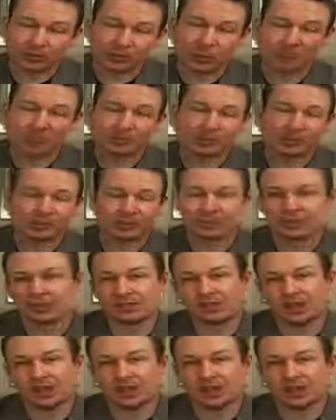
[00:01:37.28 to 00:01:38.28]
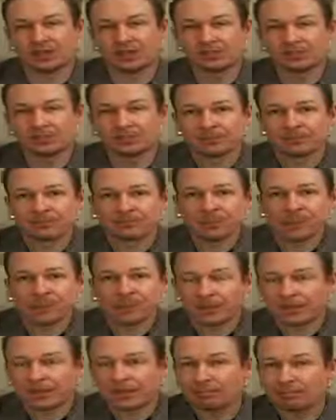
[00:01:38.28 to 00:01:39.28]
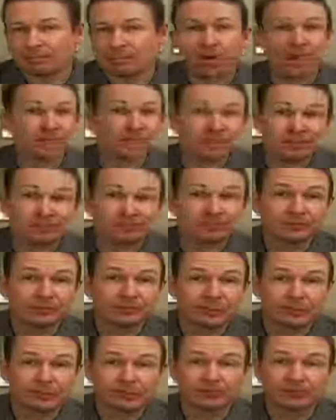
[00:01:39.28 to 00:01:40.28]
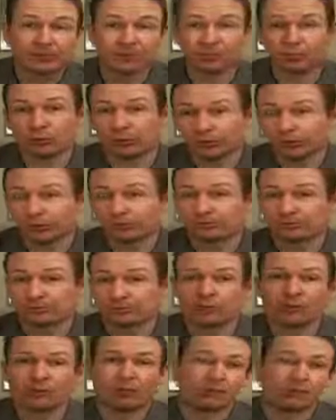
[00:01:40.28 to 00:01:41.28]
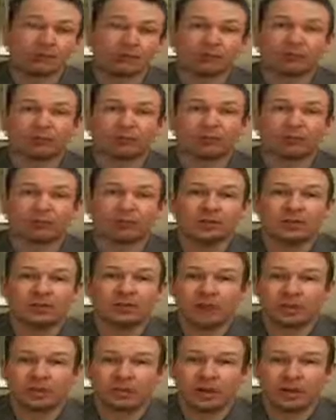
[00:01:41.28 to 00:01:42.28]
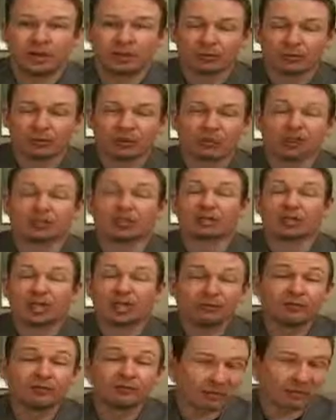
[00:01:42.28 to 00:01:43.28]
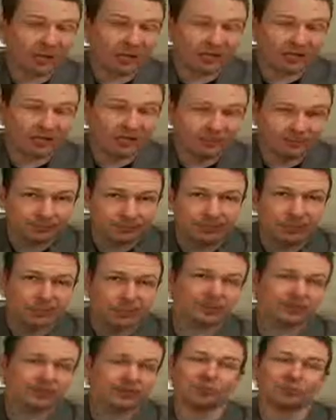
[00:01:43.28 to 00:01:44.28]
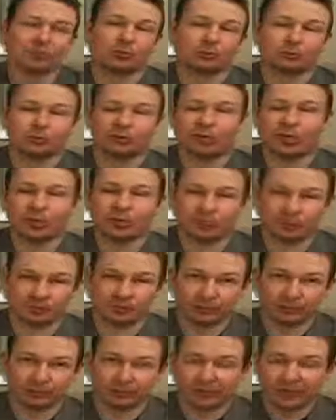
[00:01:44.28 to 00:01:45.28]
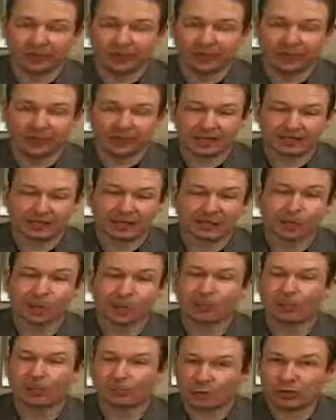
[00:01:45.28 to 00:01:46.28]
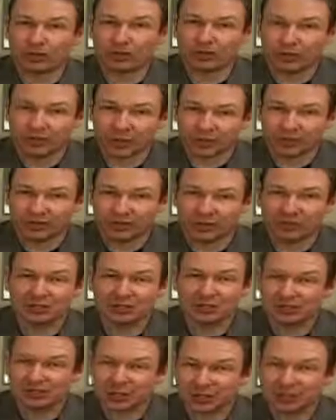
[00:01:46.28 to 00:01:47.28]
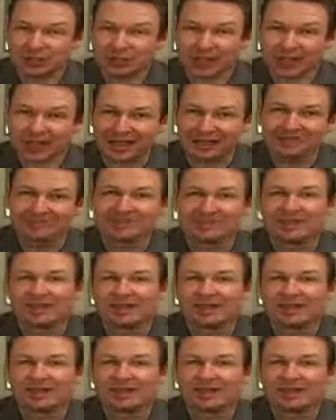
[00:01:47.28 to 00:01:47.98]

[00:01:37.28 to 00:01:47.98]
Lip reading: know, the Bible didn't say that money is the root of all evil. The Bible said the love of money is the root of all evil. And as a former preacher, I should know that.